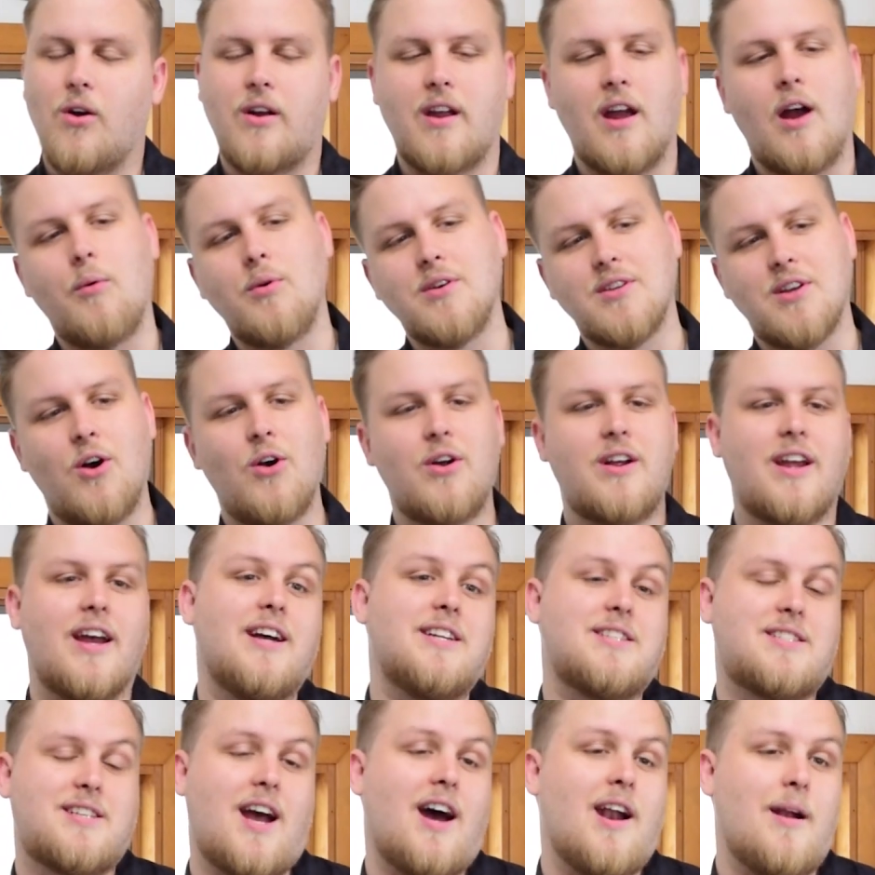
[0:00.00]

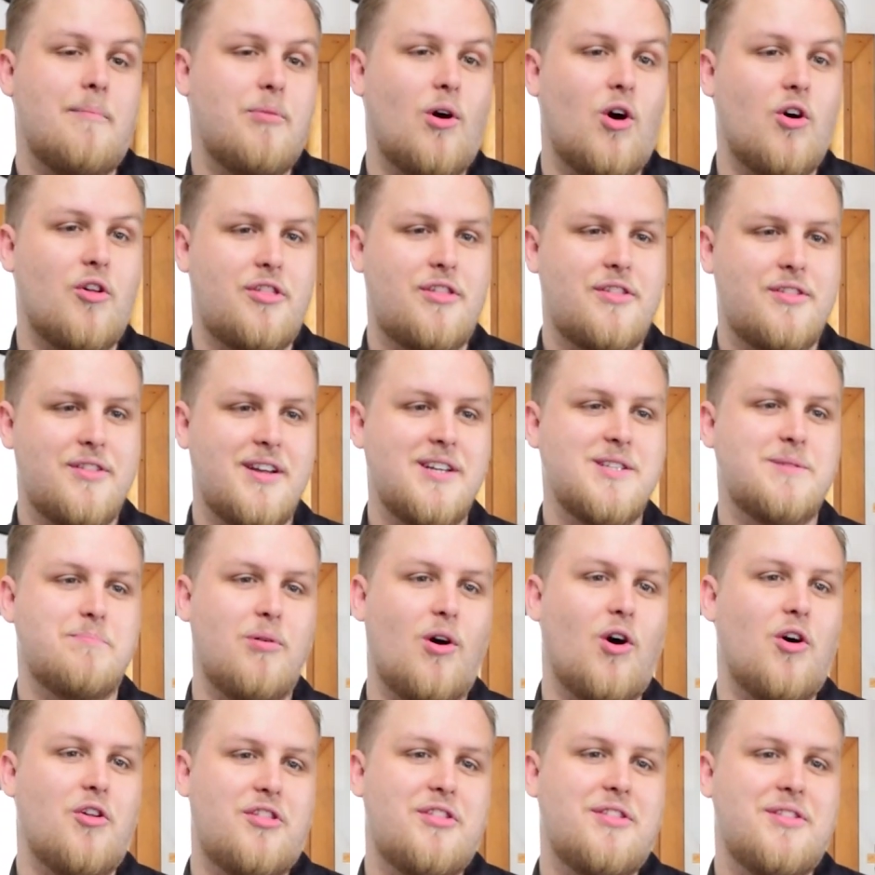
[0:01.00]
Okay, it's kind of both.
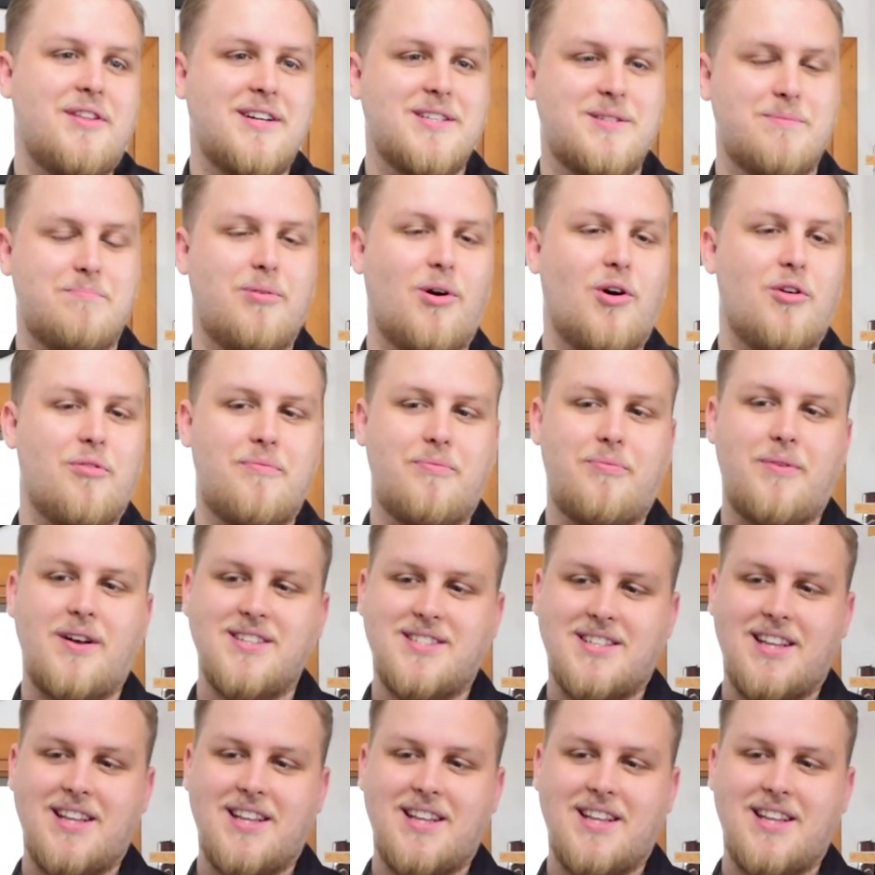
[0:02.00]
It's both.